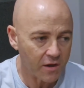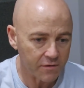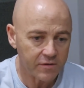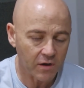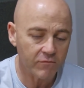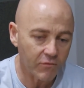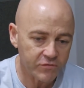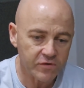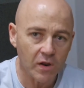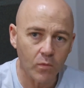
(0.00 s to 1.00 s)
I
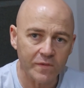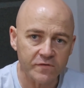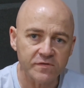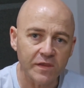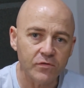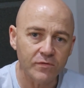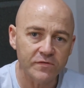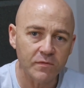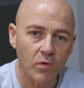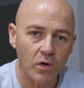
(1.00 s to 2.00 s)
obviously know where the center is
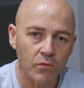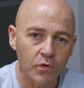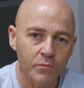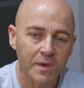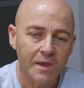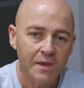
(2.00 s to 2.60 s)
in my room.